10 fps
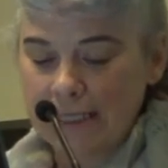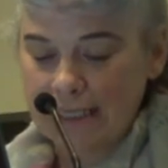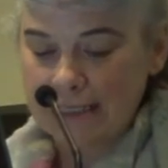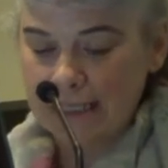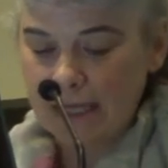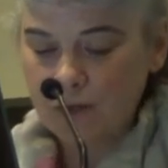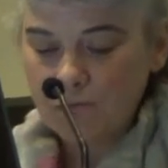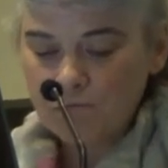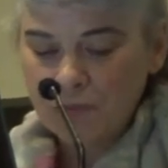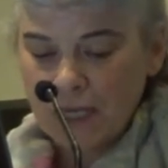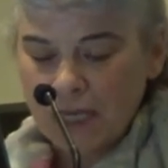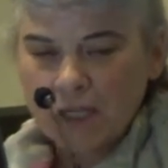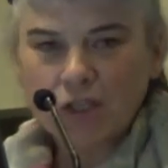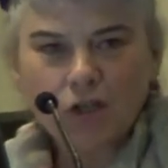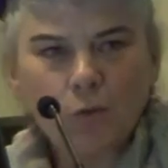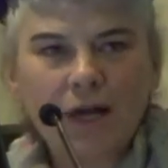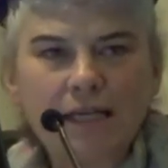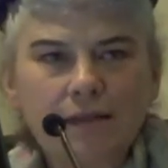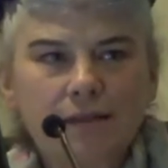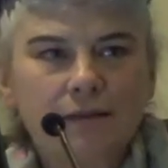and I said, you know
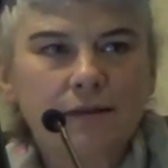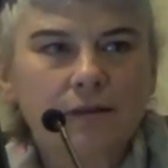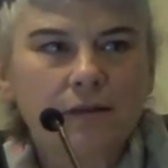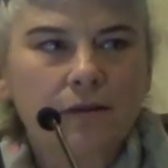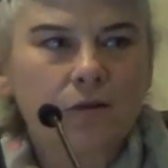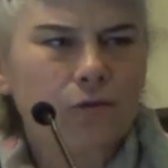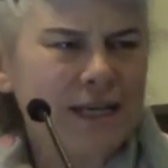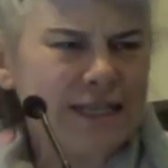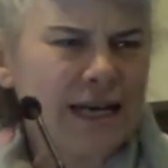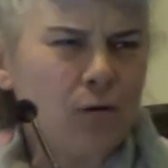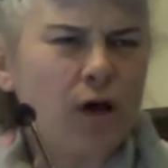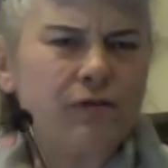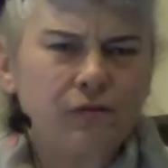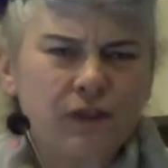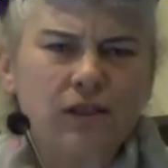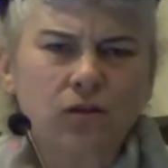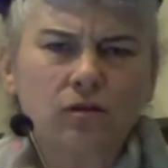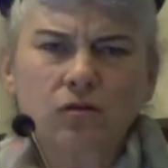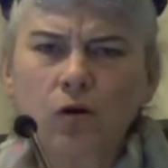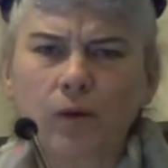what? Right now I
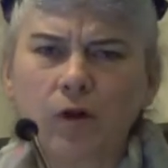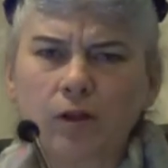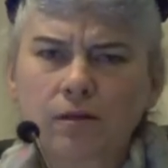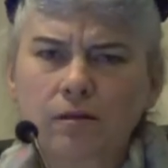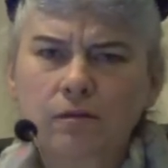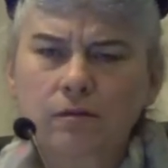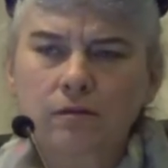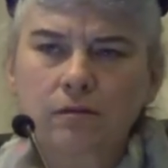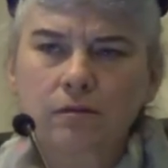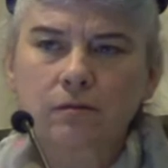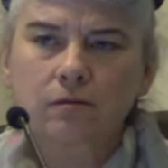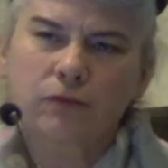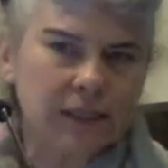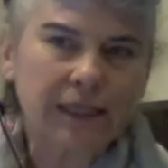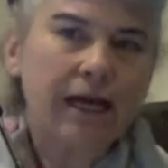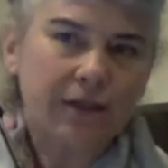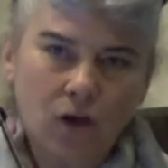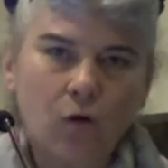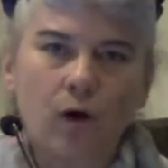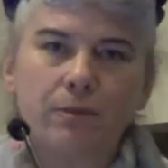feel normal. Really, I
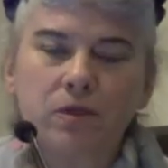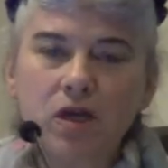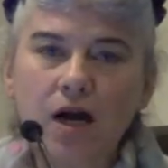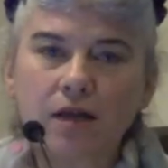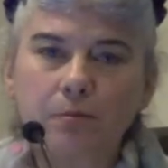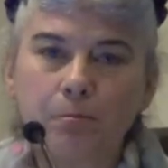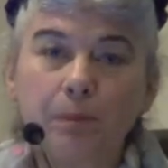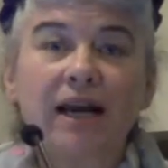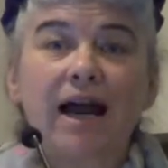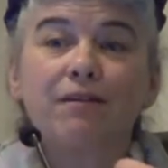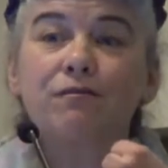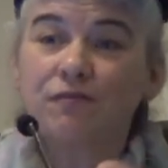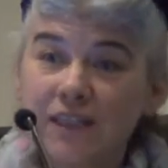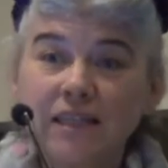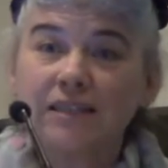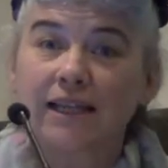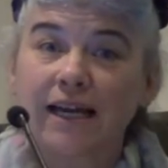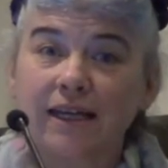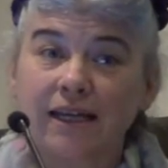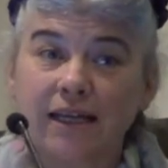know I'm not, but I feel
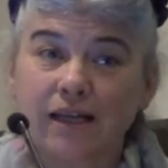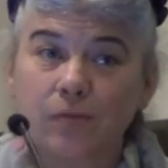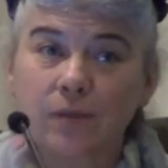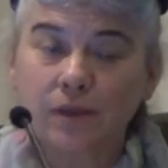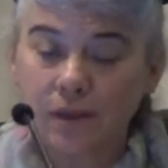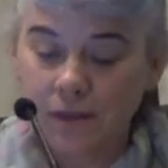like I am.